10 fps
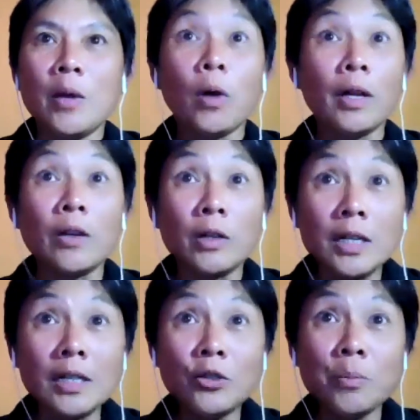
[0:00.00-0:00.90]
Well, it
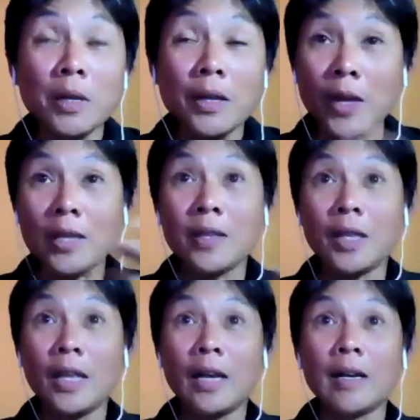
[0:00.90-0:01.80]
occurred to me that
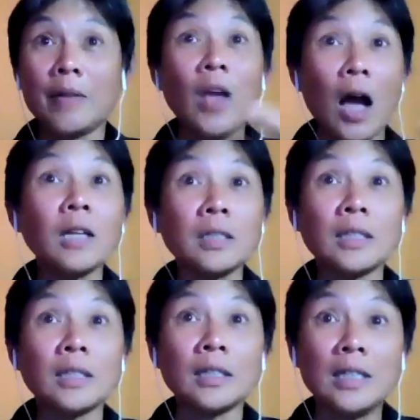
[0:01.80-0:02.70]
the
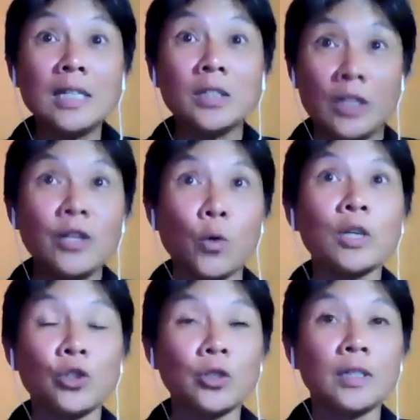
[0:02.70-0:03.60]
answer is in the
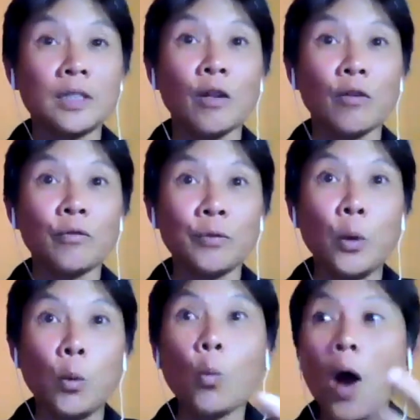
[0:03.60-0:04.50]
question itself.
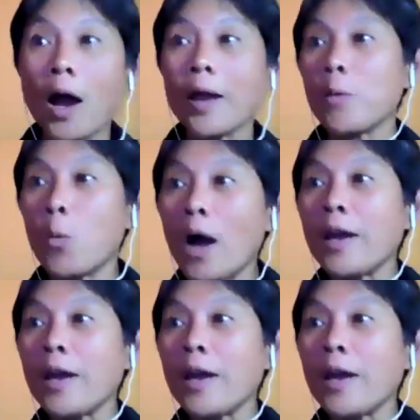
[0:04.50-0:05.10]
Why